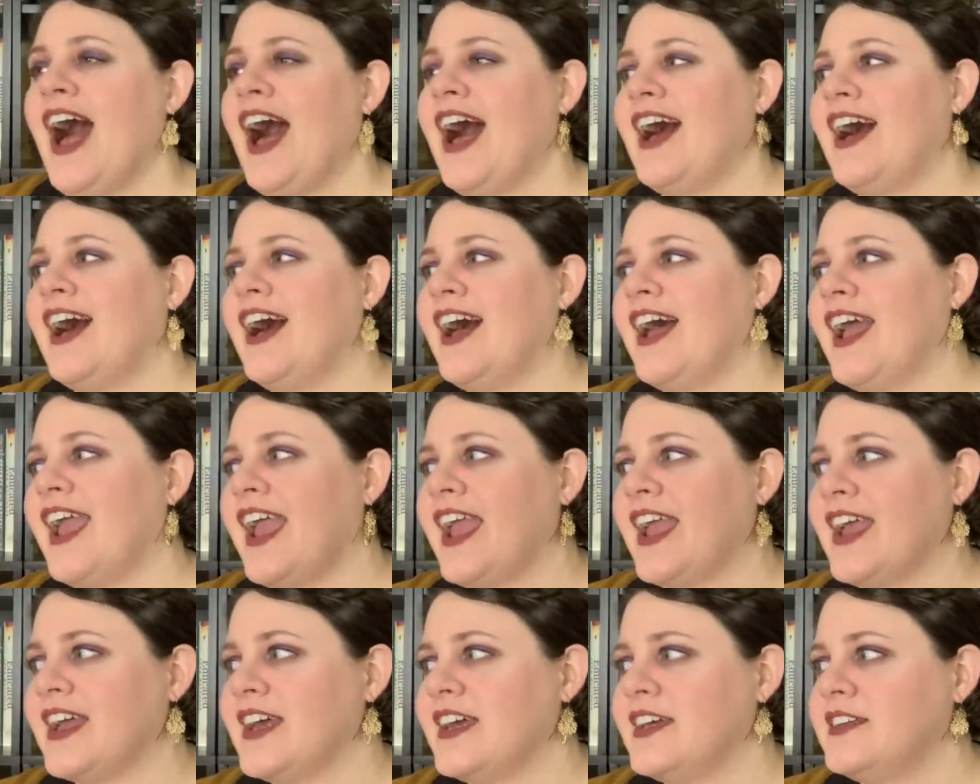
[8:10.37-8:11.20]
Uh,
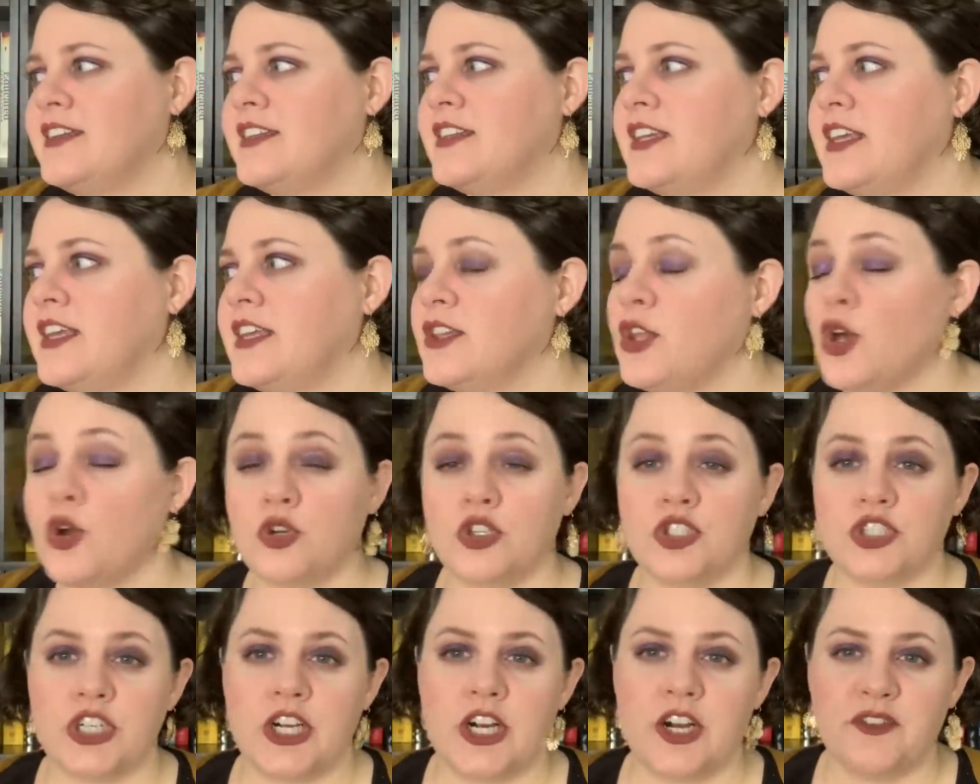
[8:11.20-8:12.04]
and the
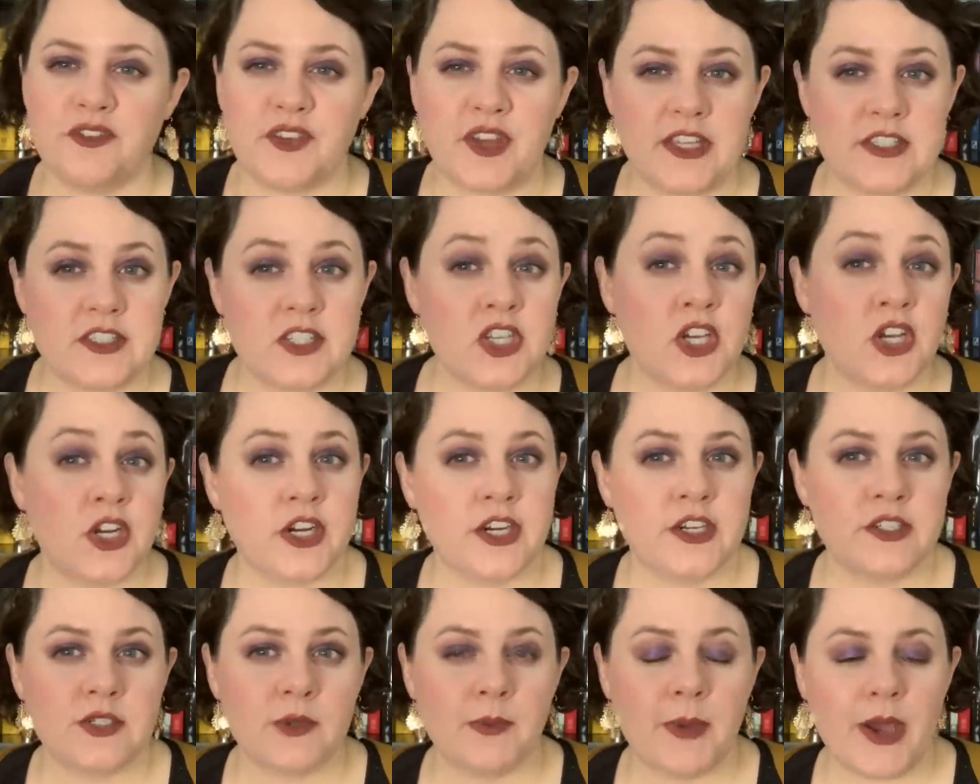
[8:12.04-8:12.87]
local sheriff gets
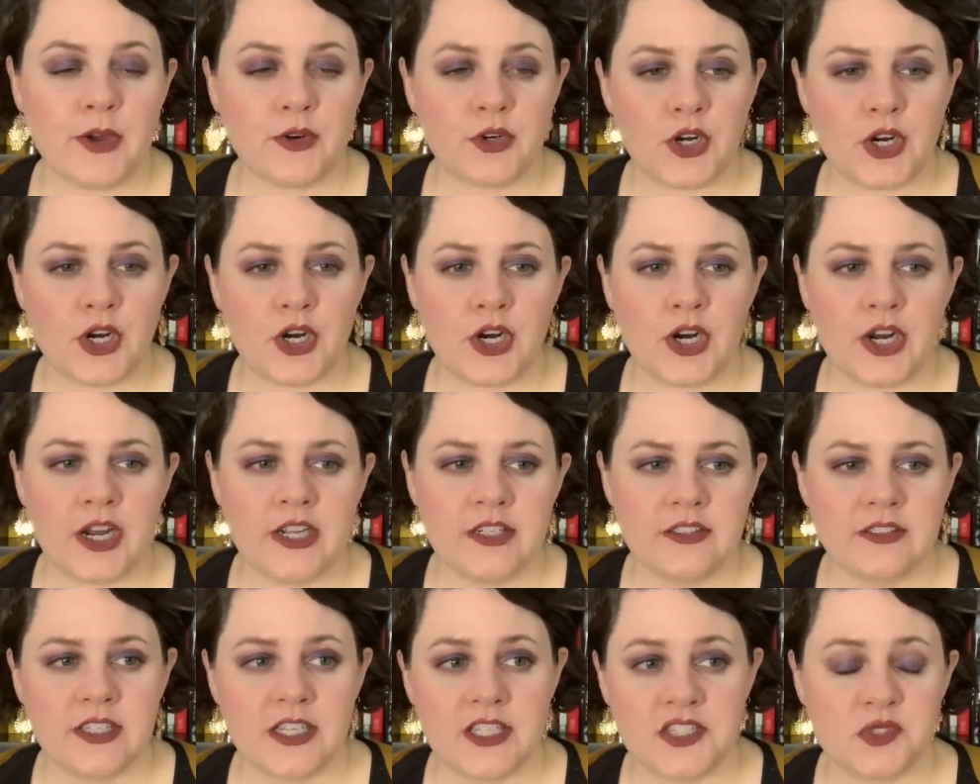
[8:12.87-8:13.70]
curious about her
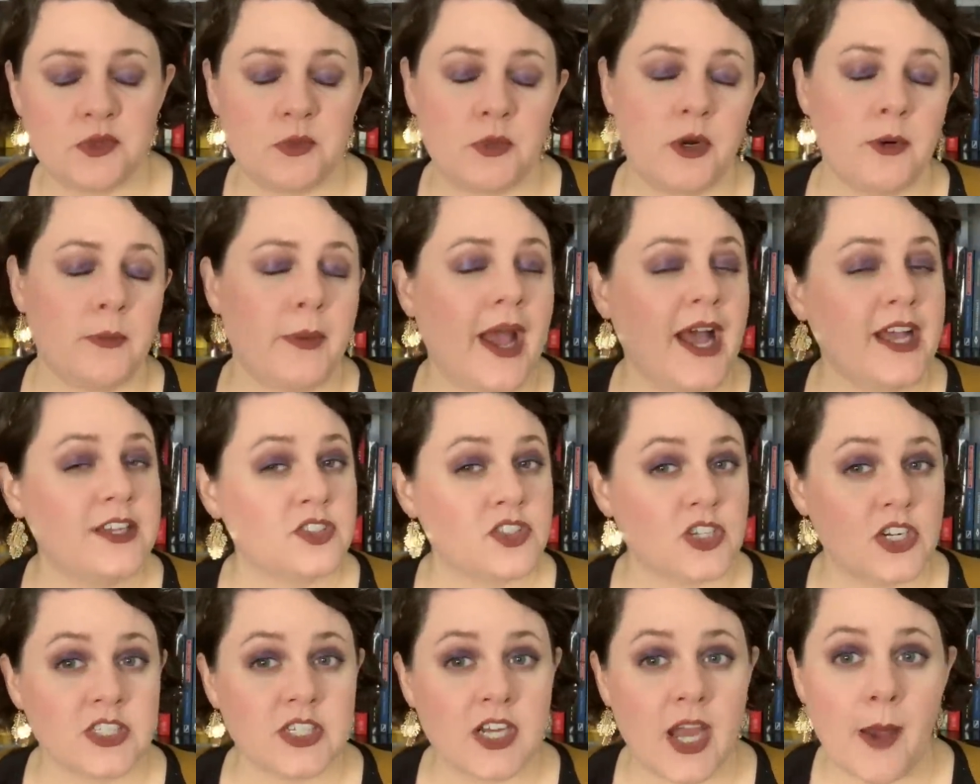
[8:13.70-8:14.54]
and things from her past
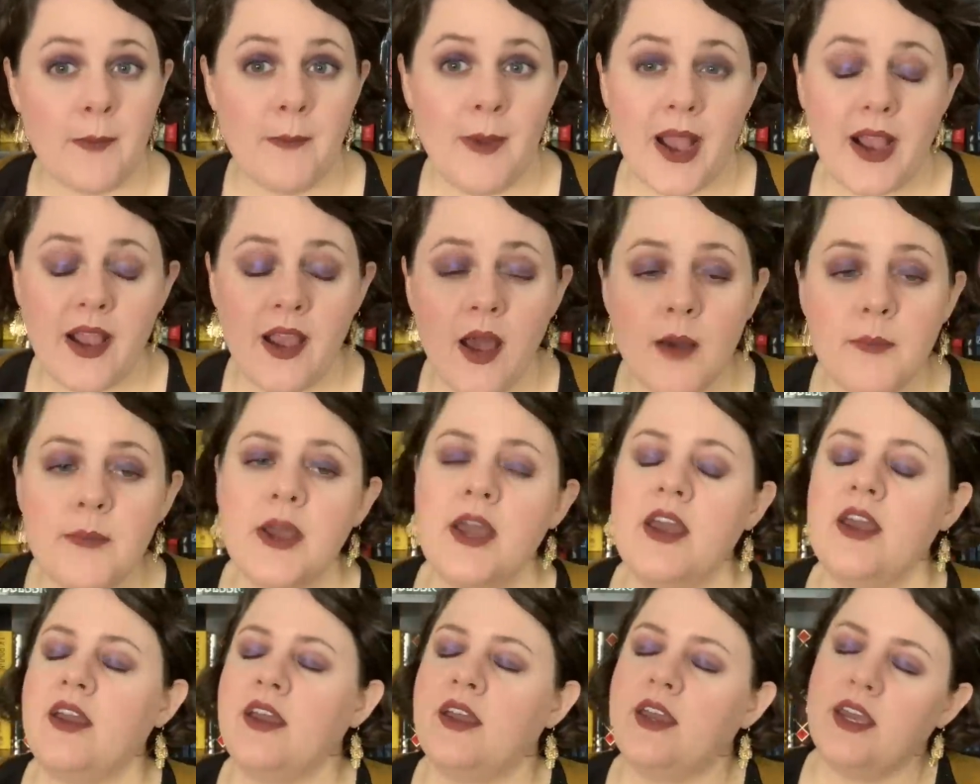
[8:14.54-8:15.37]
start to come back up.